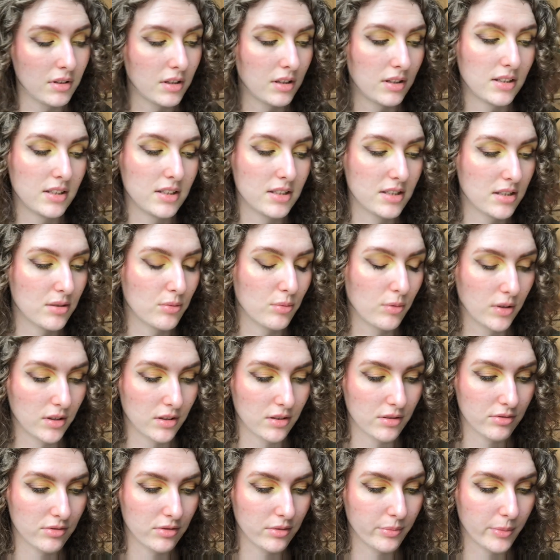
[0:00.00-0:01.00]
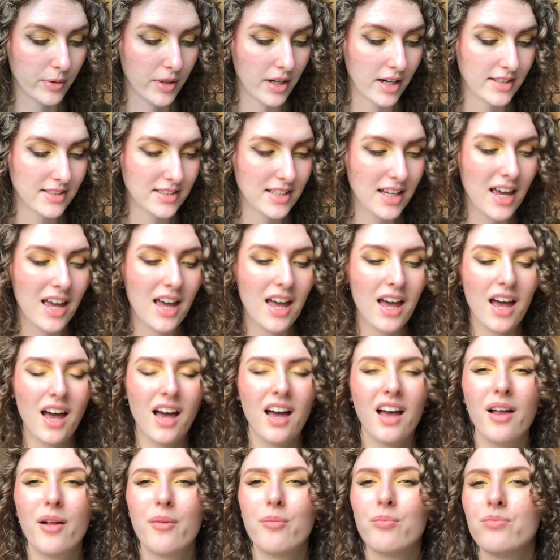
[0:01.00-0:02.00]
This is wonderful price.
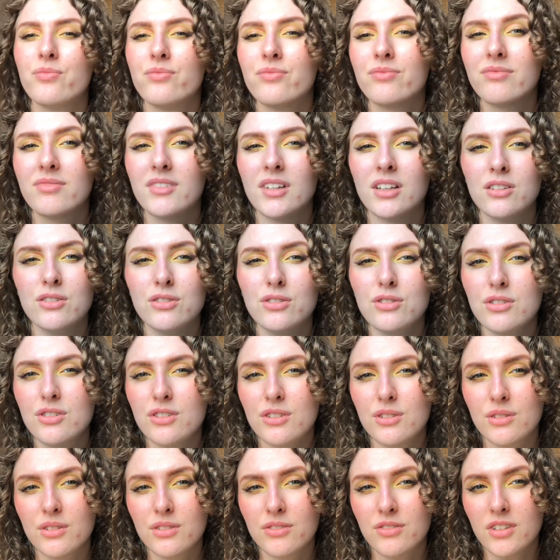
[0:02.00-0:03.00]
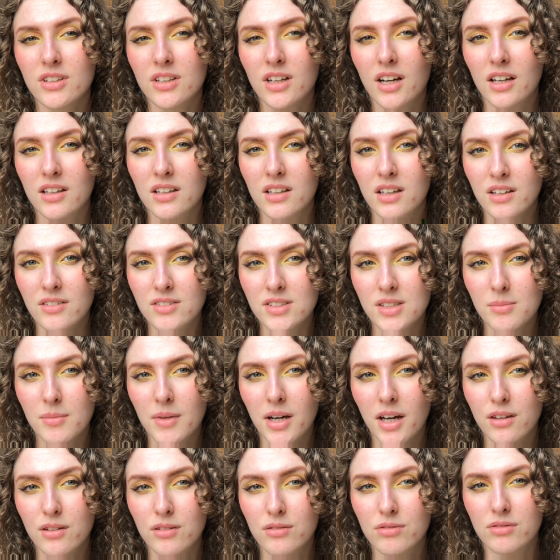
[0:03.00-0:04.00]
Do you know if they're gonna have some
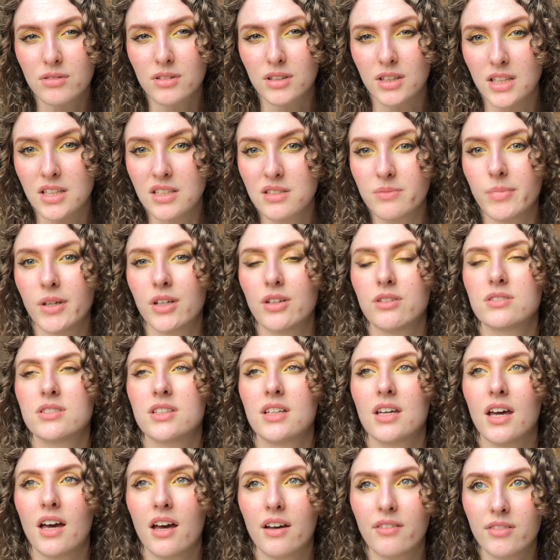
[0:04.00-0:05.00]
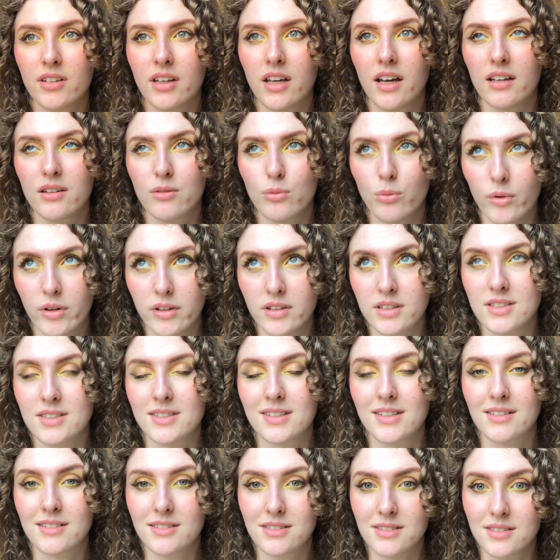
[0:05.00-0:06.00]
kind of release? Because they haven't had one
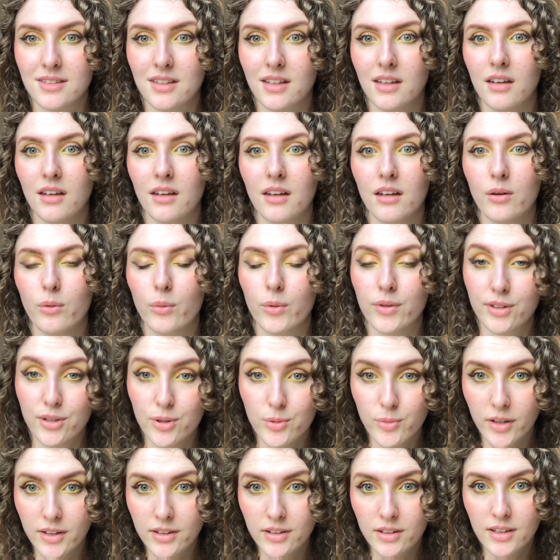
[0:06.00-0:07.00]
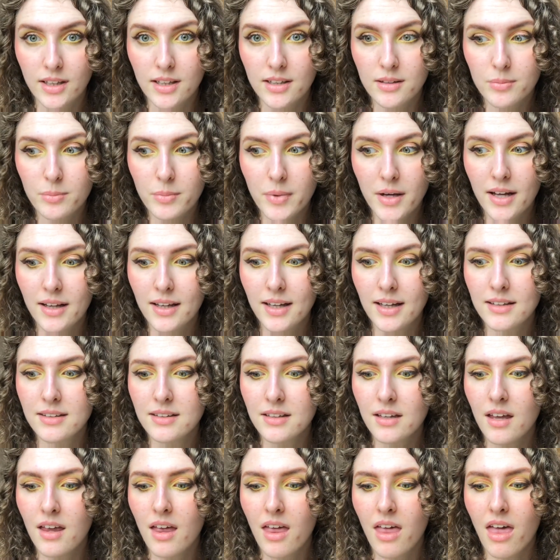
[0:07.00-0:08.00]
since the Winter Wonderland palette.
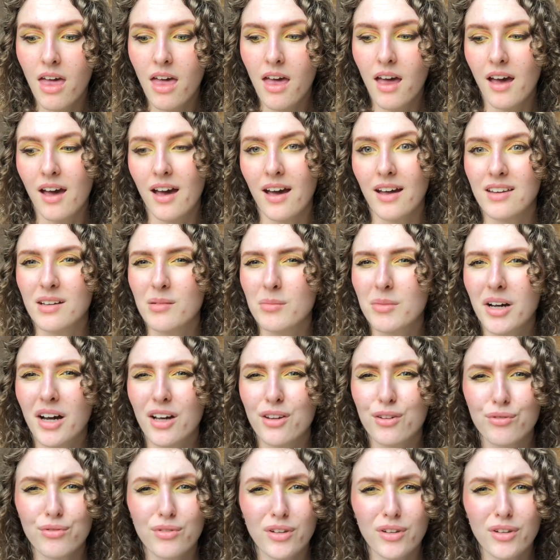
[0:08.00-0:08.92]
And I'm kind of